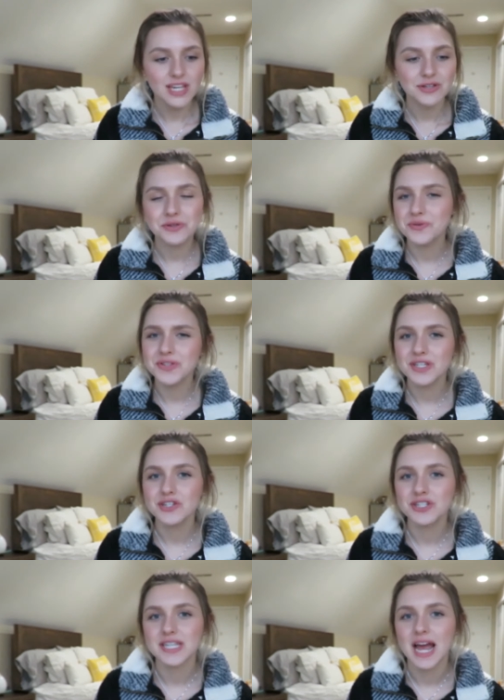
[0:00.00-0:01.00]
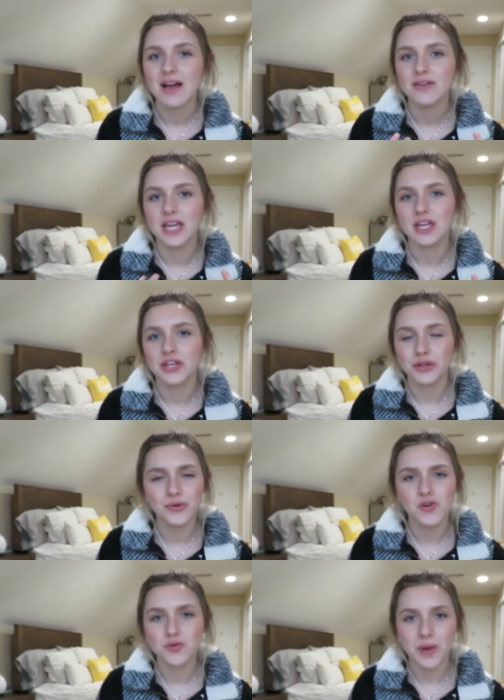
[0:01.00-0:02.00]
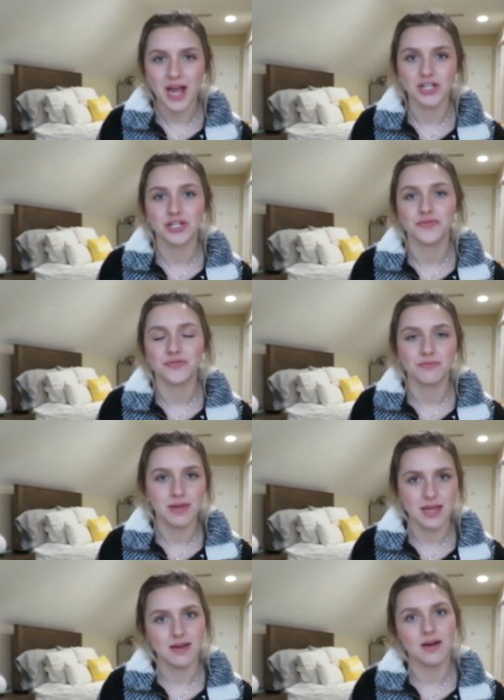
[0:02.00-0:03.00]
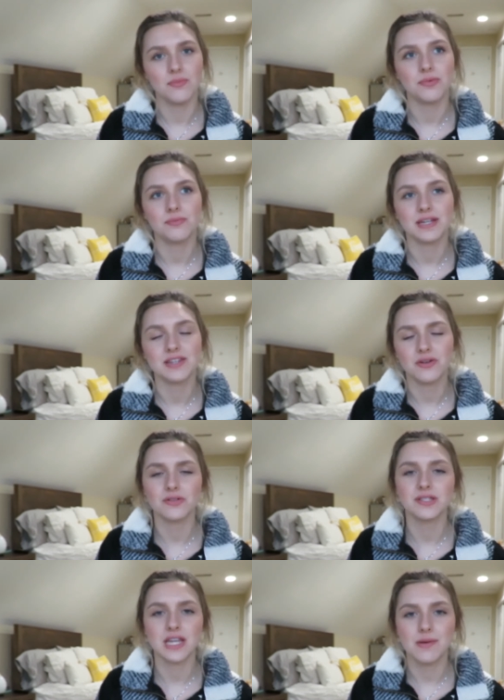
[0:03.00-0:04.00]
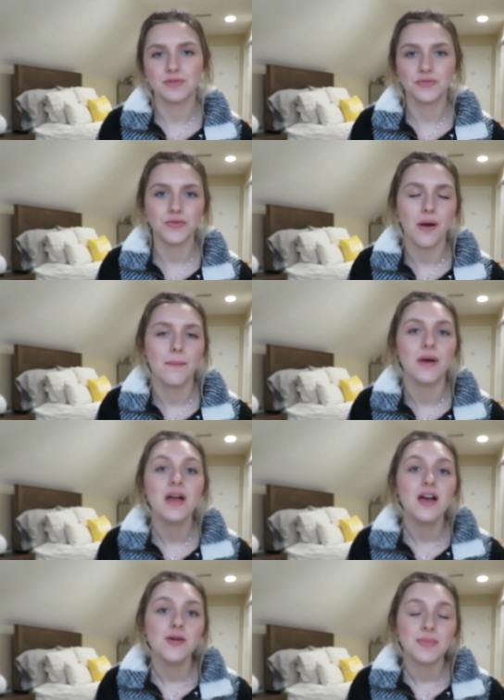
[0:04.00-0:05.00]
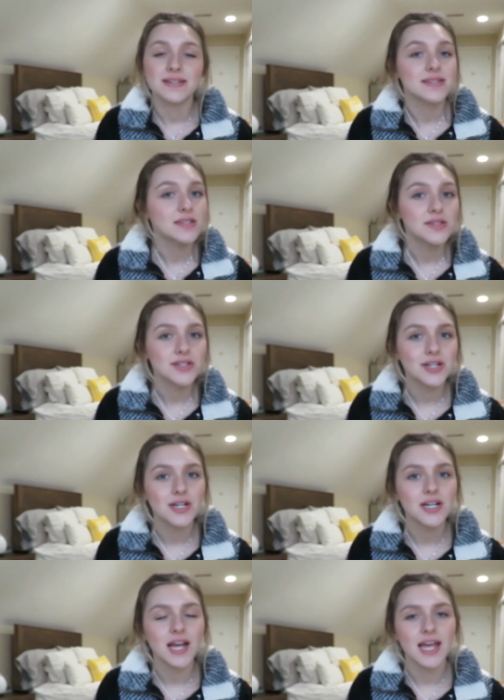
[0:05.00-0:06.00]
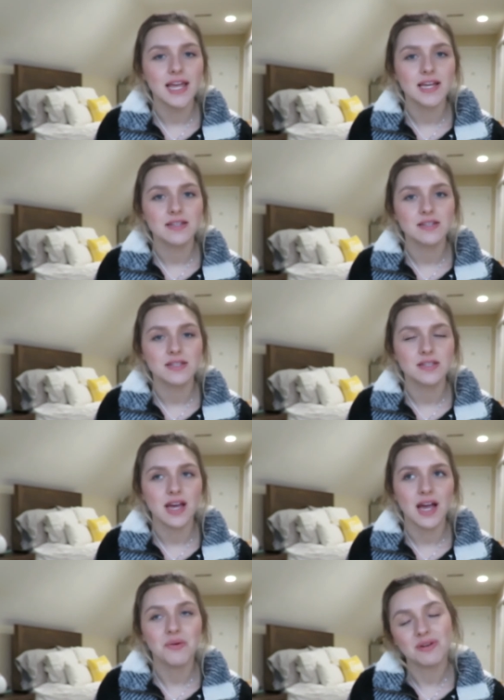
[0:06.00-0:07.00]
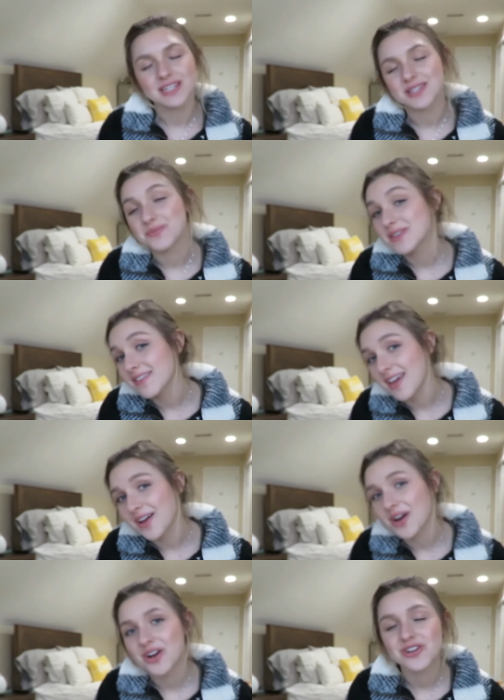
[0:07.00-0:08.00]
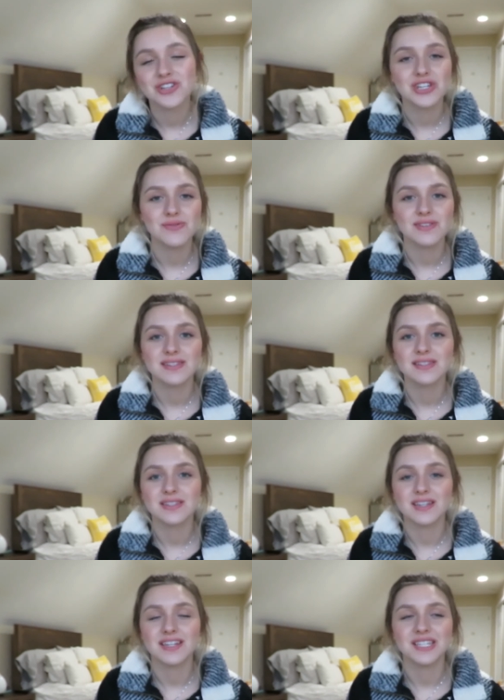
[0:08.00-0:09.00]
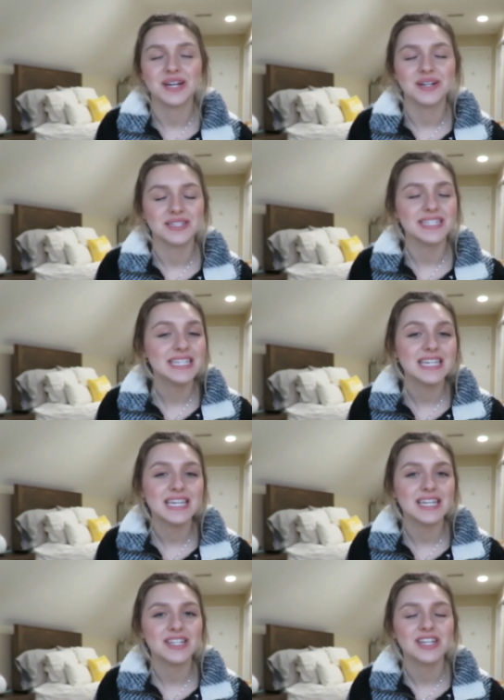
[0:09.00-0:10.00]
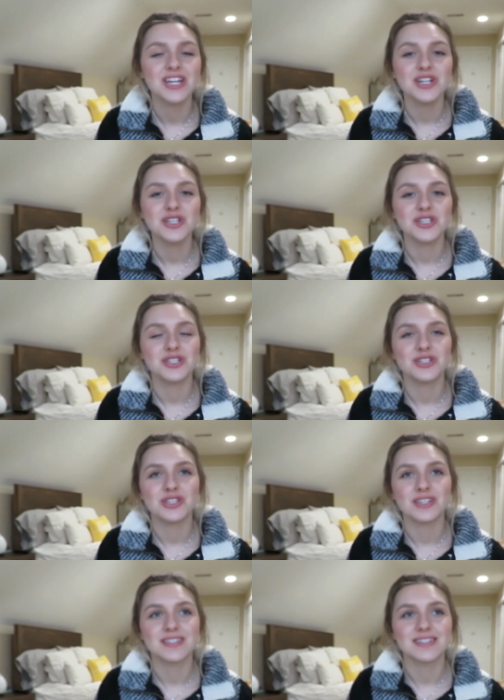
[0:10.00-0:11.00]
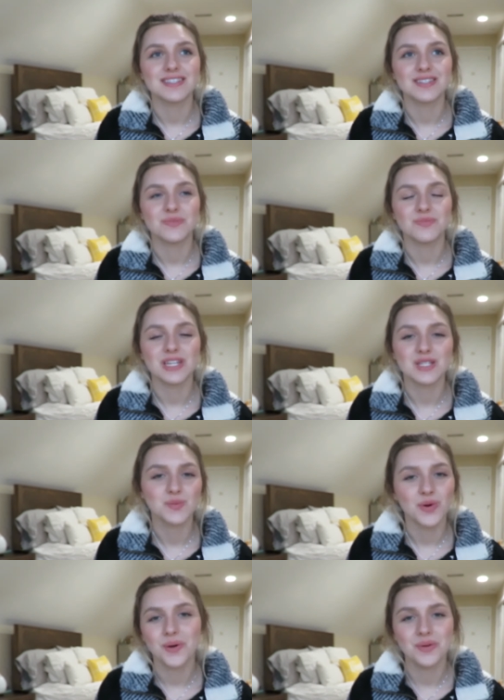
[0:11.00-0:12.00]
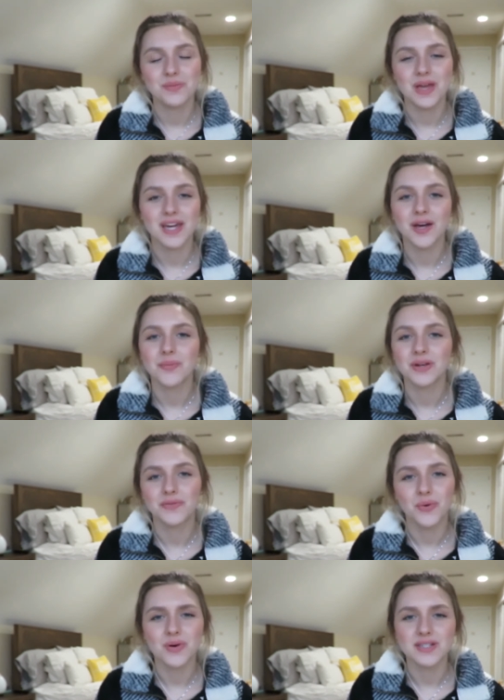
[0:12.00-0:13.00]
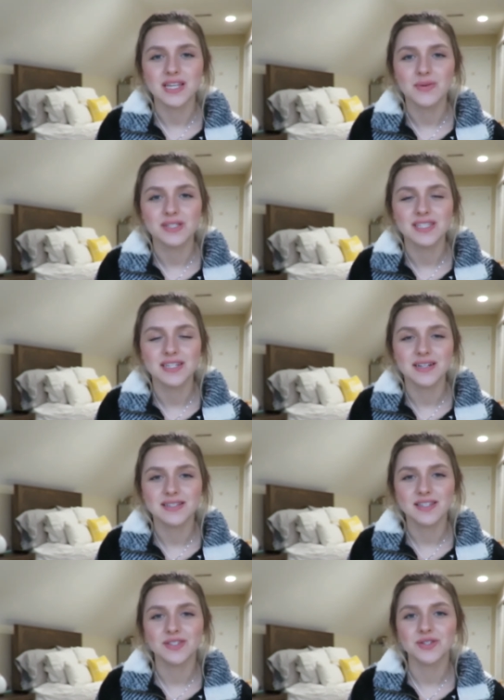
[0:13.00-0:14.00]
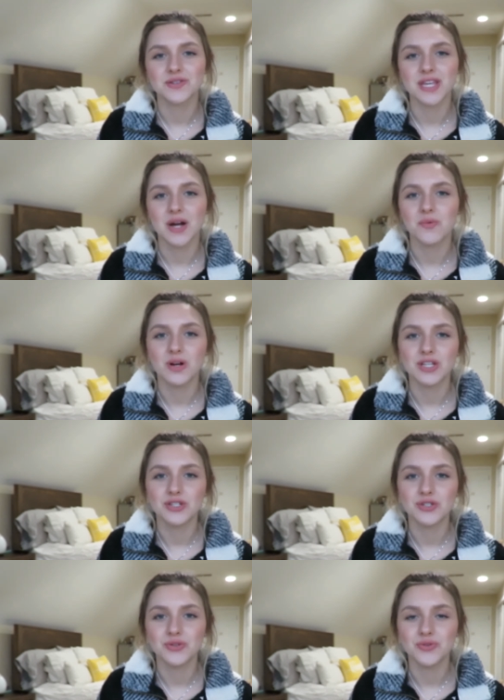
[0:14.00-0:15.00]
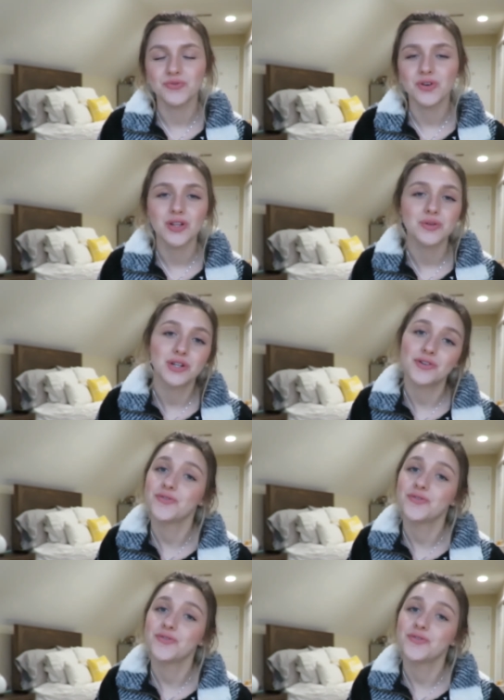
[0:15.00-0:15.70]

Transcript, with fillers: used to just have a huge passion for makeup. It all stemmed from my sister and I wanted to be like her. She was a young teen just exploring with makeup and of course I was the young sister that wanted to follow in her